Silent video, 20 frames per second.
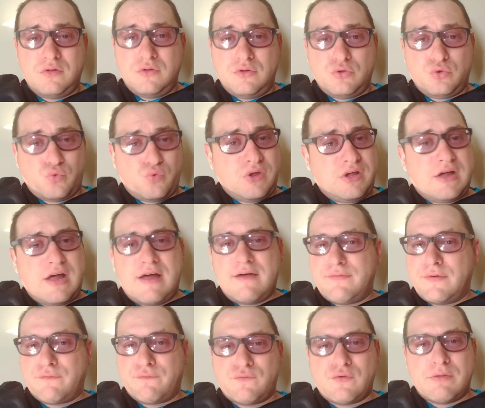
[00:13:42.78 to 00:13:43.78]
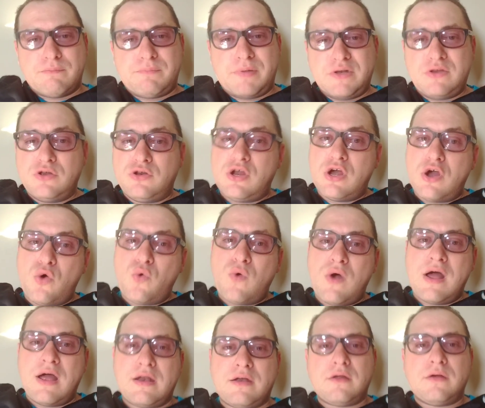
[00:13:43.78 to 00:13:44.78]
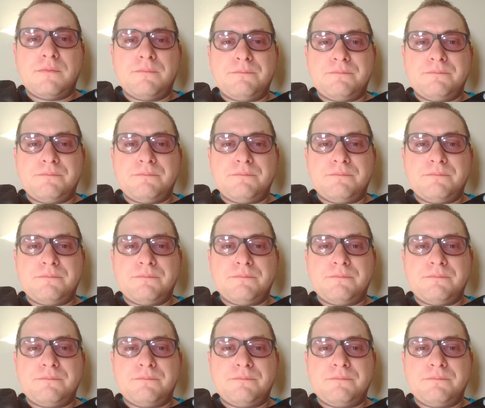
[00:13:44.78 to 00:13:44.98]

recover from. But you know what?